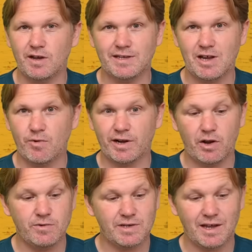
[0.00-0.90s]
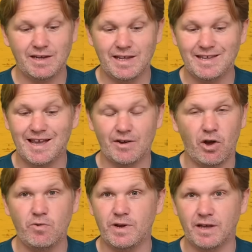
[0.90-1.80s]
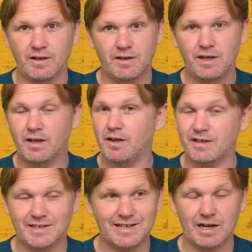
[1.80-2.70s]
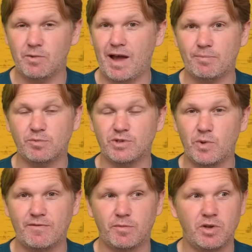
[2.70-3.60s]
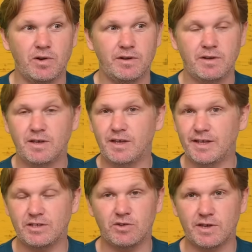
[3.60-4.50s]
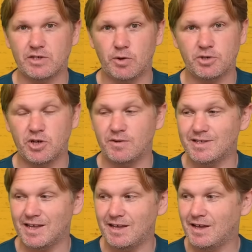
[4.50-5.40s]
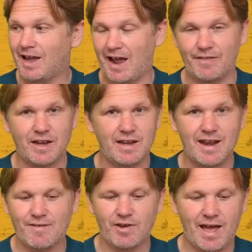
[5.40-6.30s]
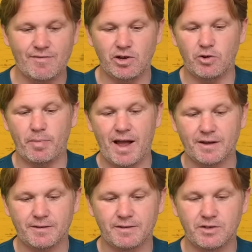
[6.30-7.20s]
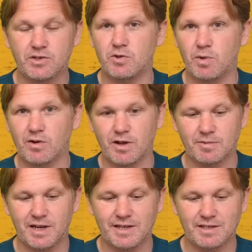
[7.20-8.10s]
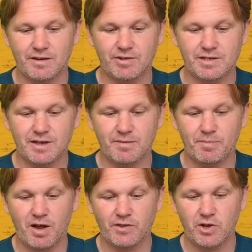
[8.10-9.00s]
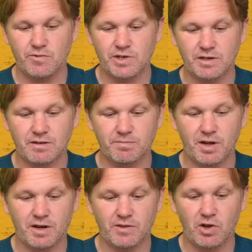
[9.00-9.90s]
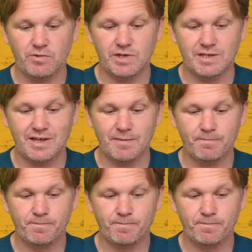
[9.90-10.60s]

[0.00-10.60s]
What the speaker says: is Elric Lowe's and he can own it. That's exactly what happened with Dwayne Vermeulen. He took his opportunity and then never, ever looked back. And two World Cups later, he's part of the coaching team.